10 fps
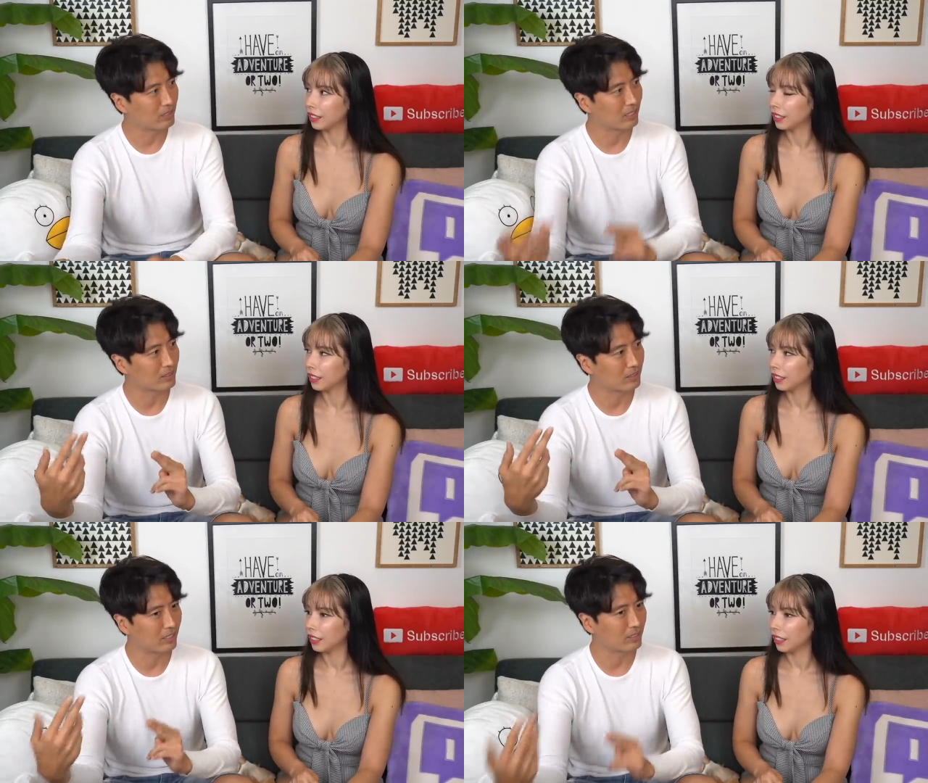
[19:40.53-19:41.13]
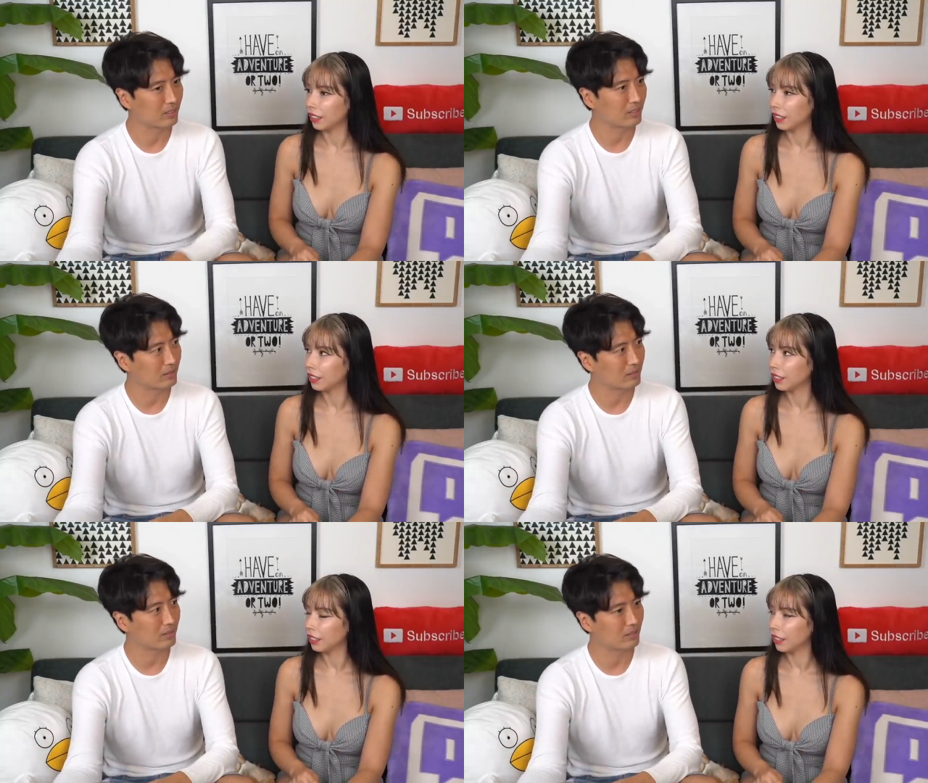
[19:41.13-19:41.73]
Speaker 1: that they
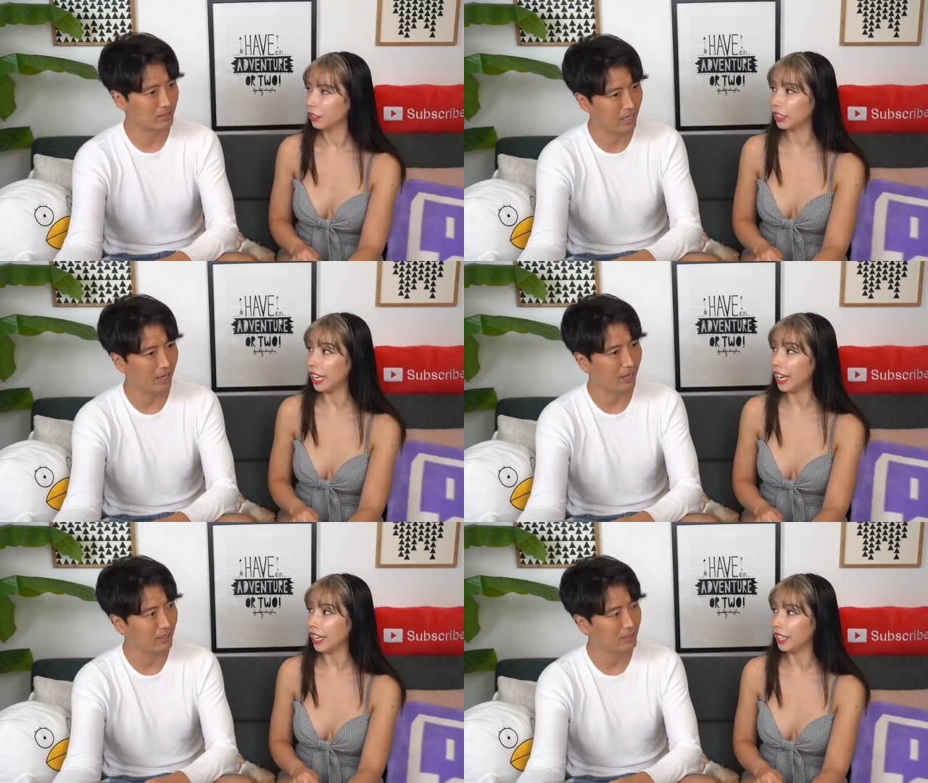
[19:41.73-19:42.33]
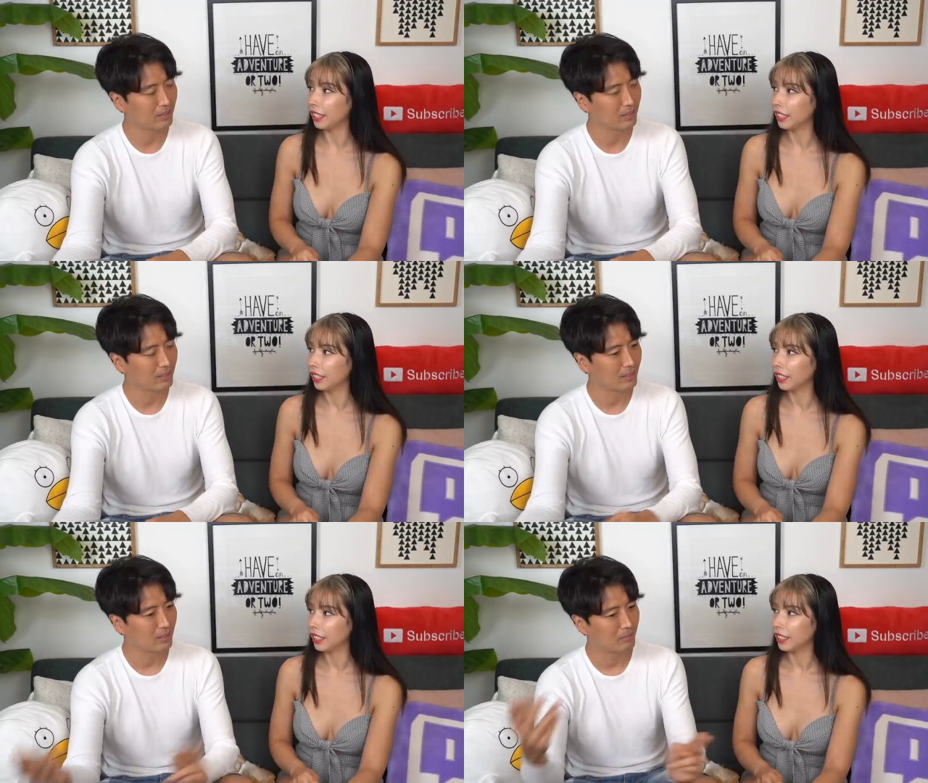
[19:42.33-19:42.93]
Speaker 2: is dead. dead.
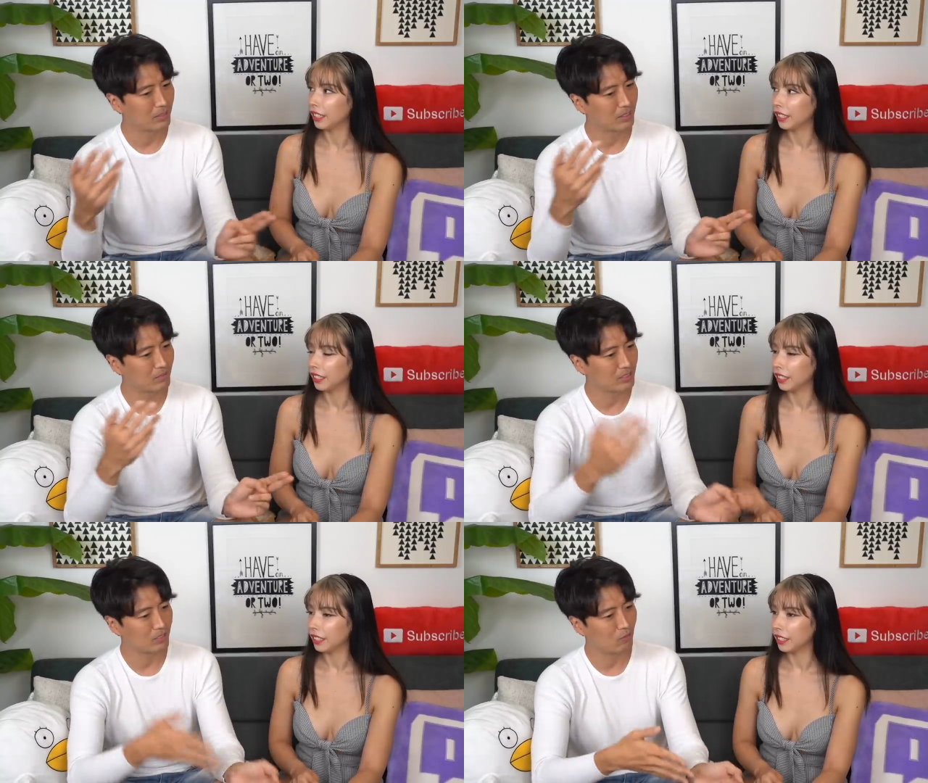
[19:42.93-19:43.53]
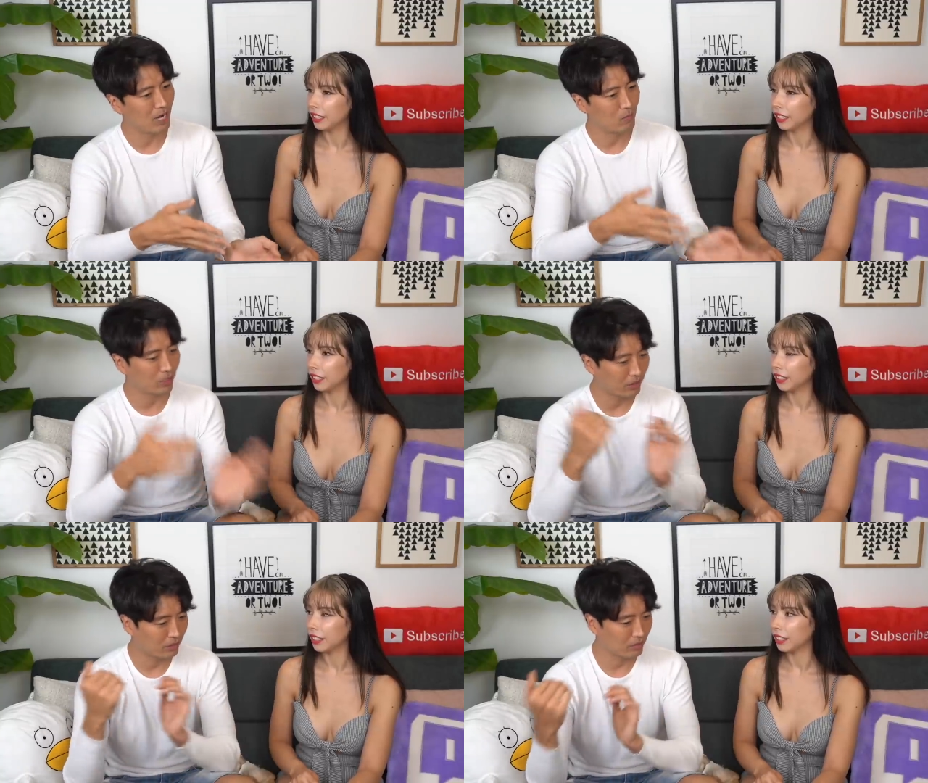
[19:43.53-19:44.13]
Speaker 1: But then we see Ram
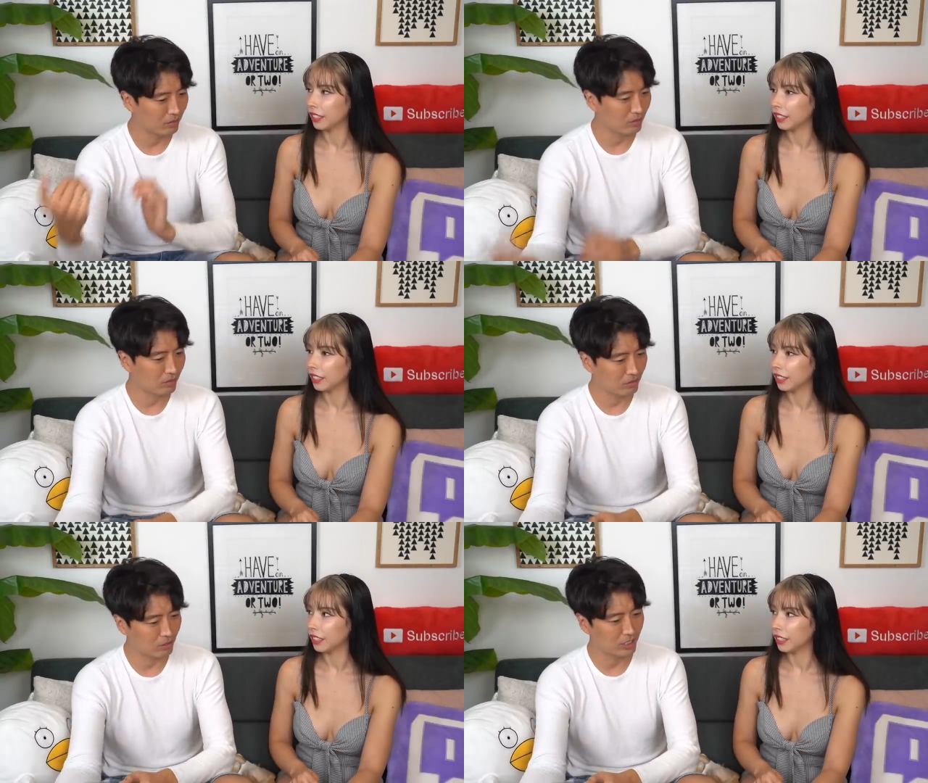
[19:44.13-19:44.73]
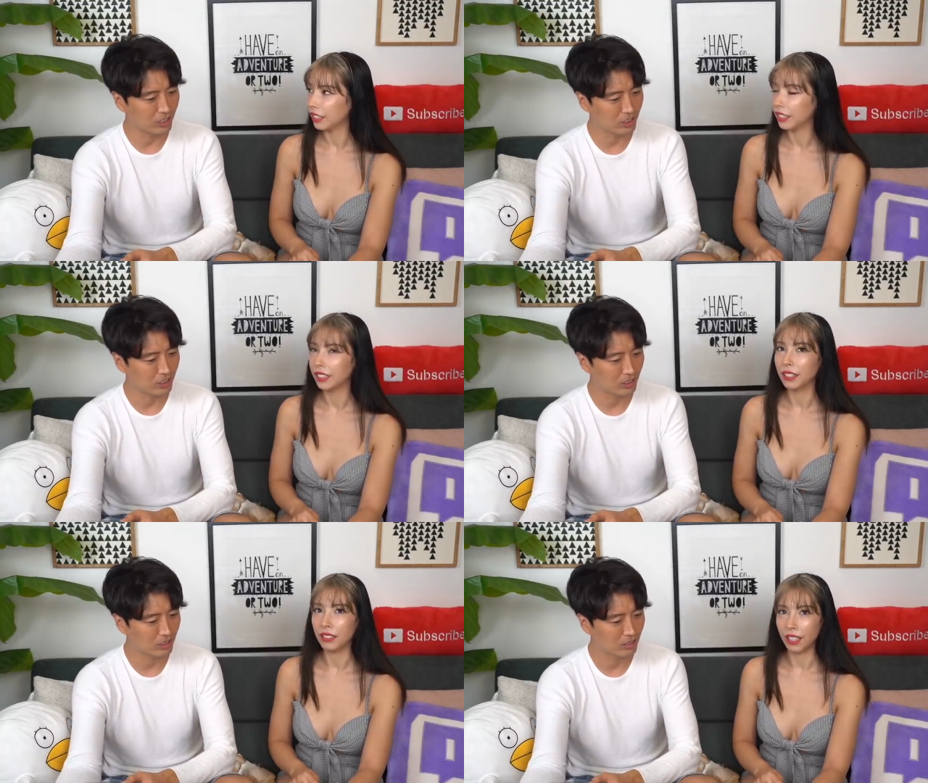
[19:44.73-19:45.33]
with
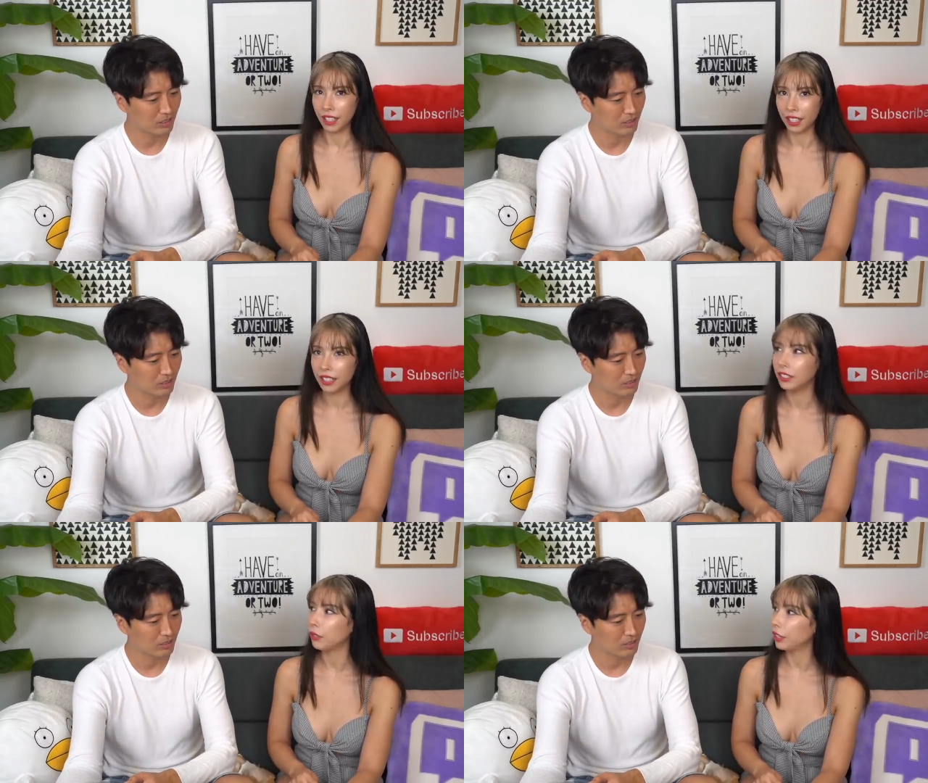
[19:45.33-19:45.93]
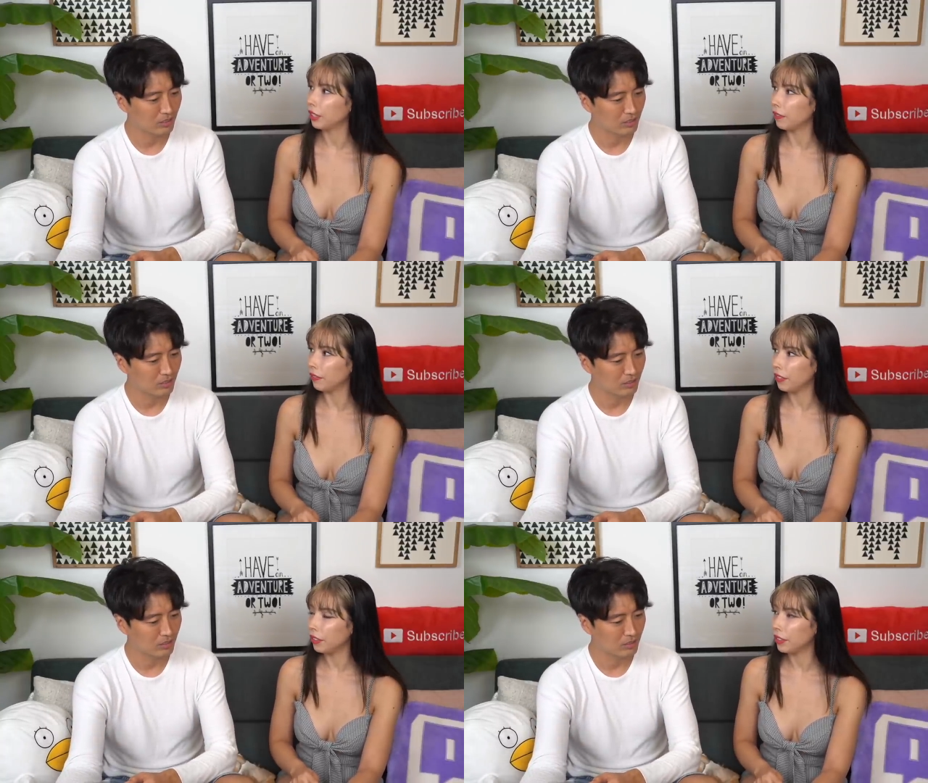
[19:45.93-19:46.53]
Crusch.
Speaker 2: Uh huh. So it's
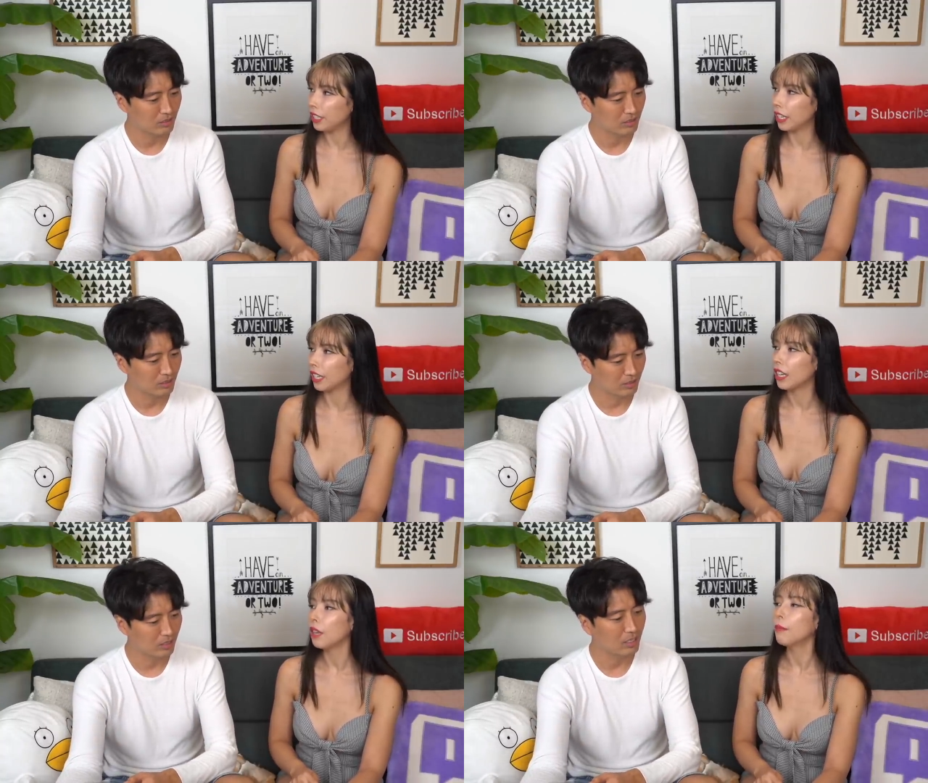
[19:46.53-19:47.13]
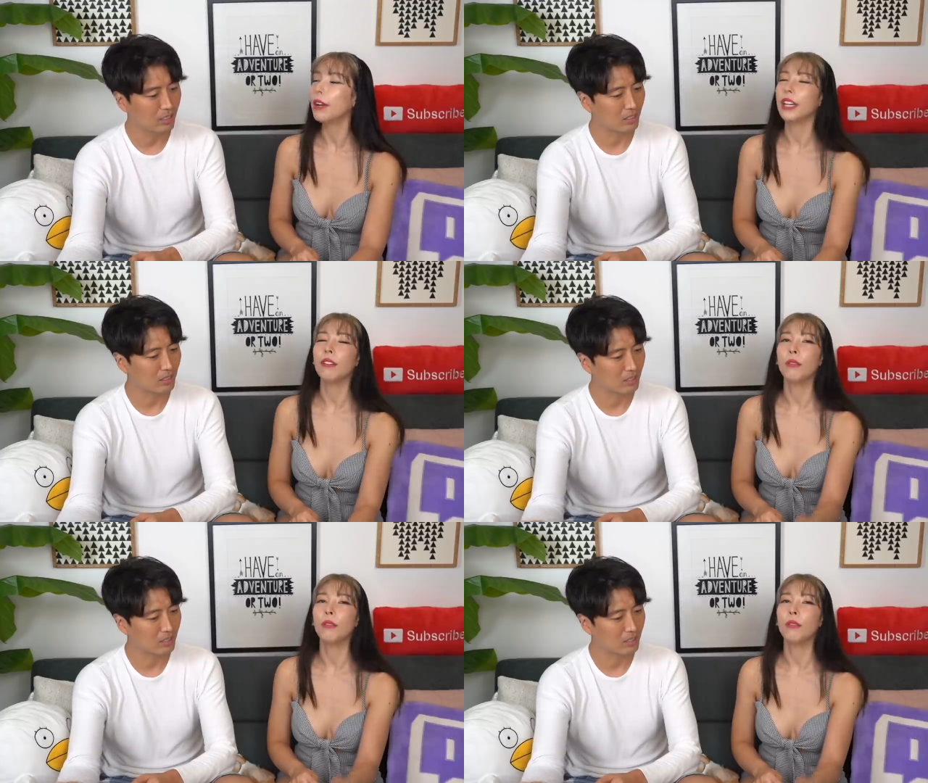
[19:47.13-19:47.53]
confusing. Yeah. But